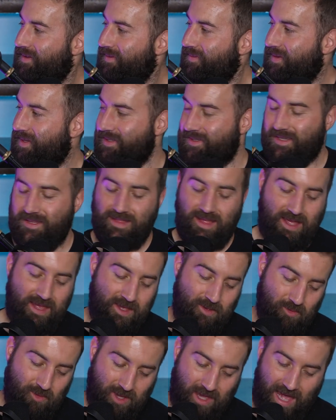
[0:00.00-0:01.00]
He said that
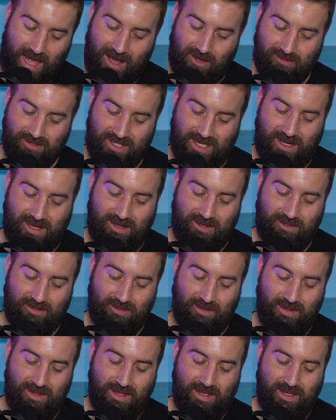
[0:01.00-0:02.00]
he would
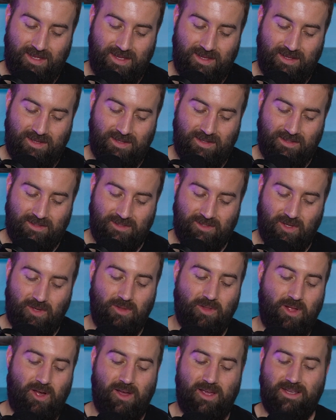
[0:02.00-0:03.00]
kowtow so
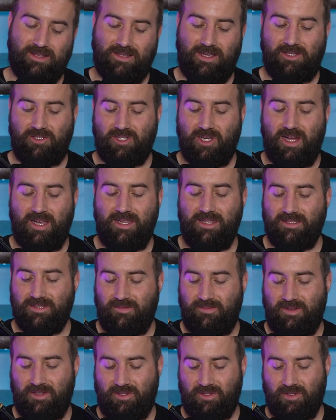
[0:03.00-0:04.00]
long as a Chinese
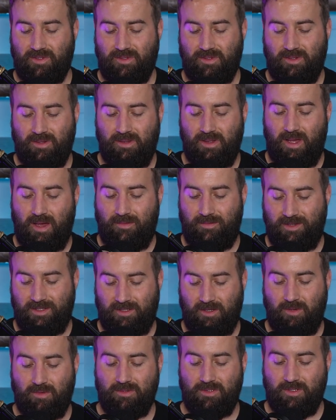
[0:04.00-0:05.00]
official of his
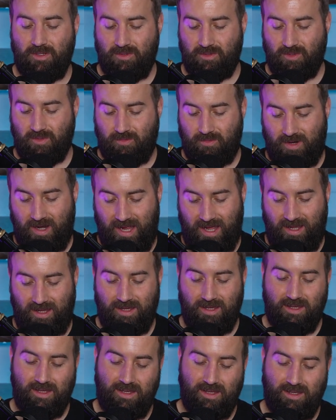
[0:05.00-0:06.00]
own social
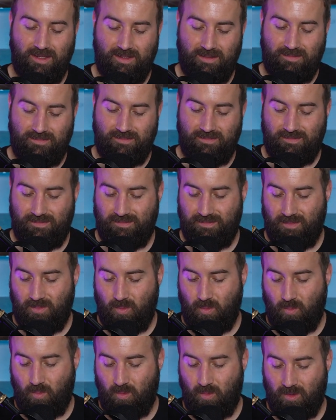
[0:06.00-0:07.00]
rank
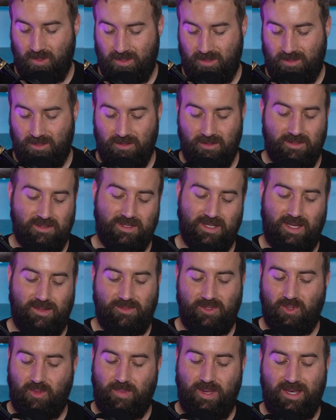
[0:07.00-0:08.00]
would do the same
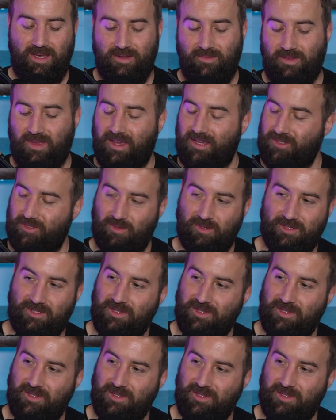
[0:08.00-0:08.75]
to a painting of King George